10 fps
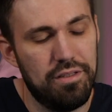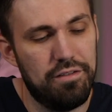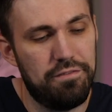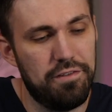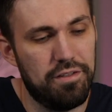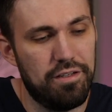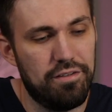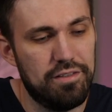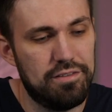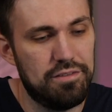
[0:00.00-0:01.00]
if you'll
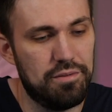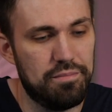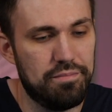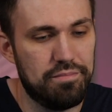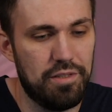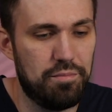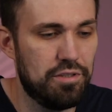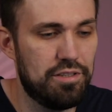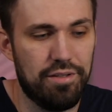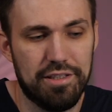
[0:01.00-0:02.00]
enter in some
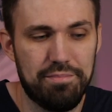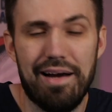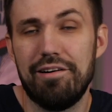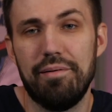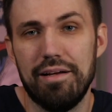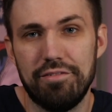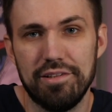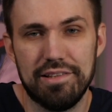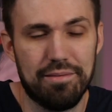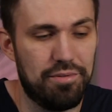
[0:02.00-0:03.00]
books here, like Spider-Man, for
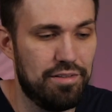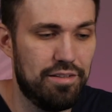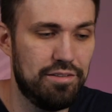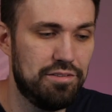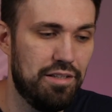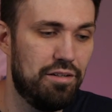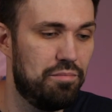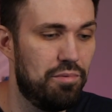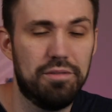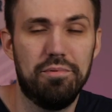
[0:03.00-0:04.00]
example, there's,
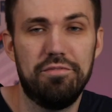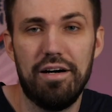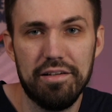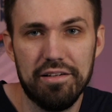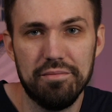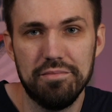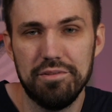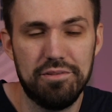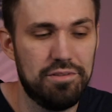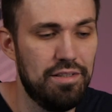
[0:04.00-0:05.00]
multiple
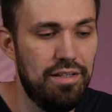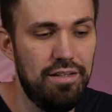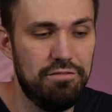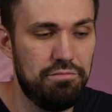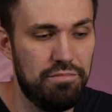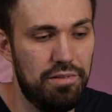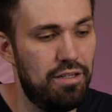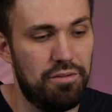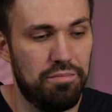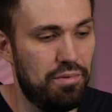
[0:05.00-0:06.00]
volumes.
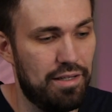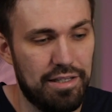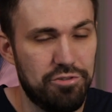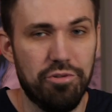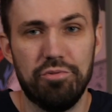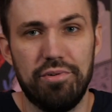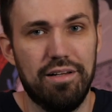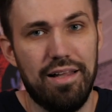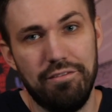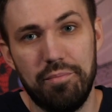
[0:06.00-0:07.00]
Like issue 3
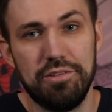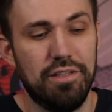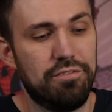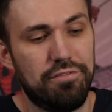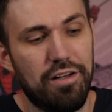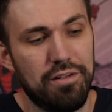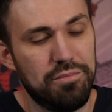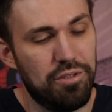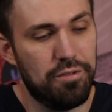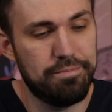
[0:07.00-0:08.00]
will have a bunch of different
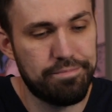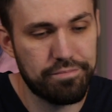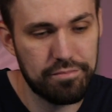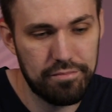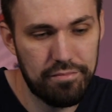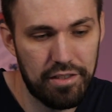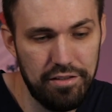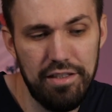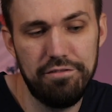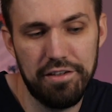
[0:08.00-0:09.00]
volumes. So
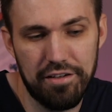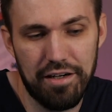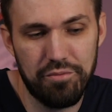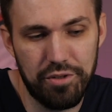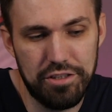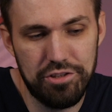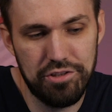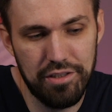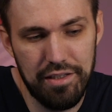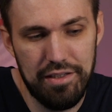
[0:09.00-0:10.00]
you'll need to figure out
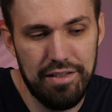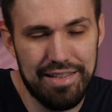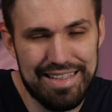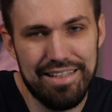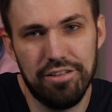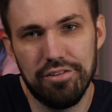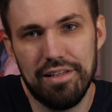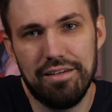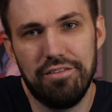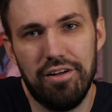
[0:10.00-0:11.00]
which year
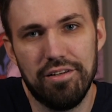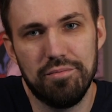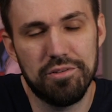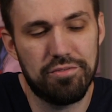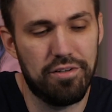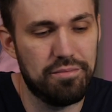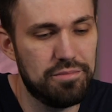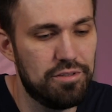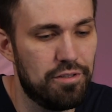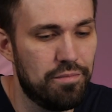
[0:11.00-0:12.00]
that volume was from.
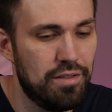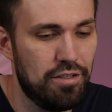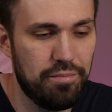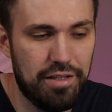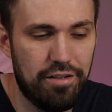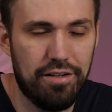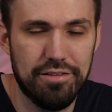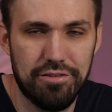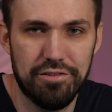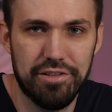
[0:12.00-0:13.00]
So a little bit of
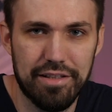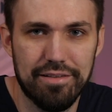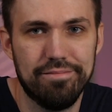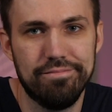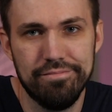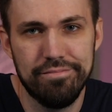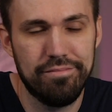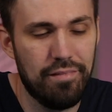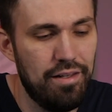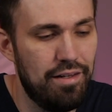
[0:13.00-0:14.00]
internet searching,
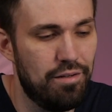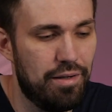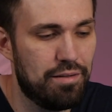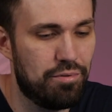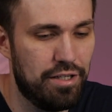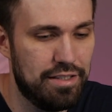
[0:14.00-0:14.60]
it'll make it pretty